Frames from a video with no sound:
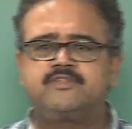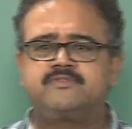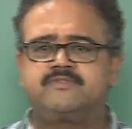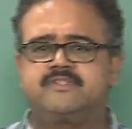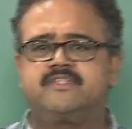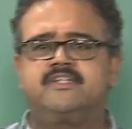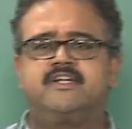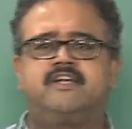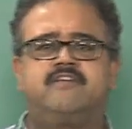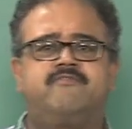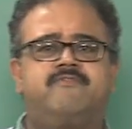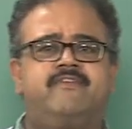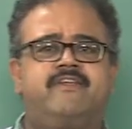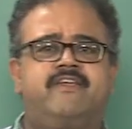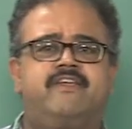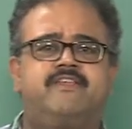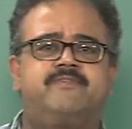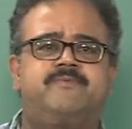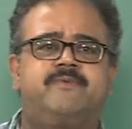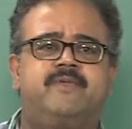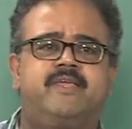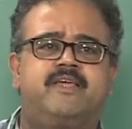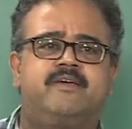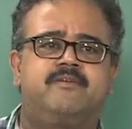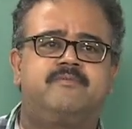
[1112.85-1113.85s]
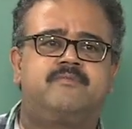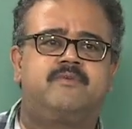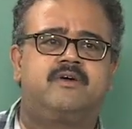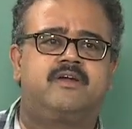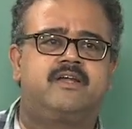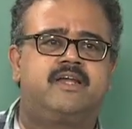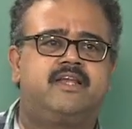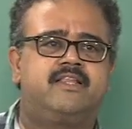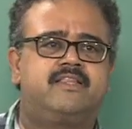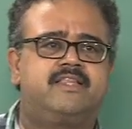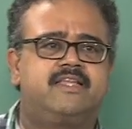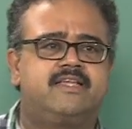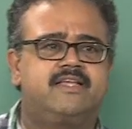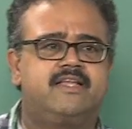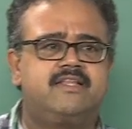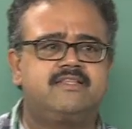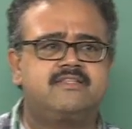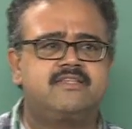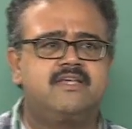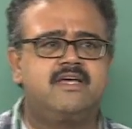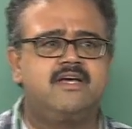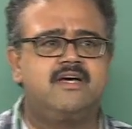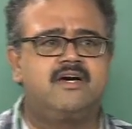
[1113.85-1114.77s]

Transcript: whether it be SVM or anything else,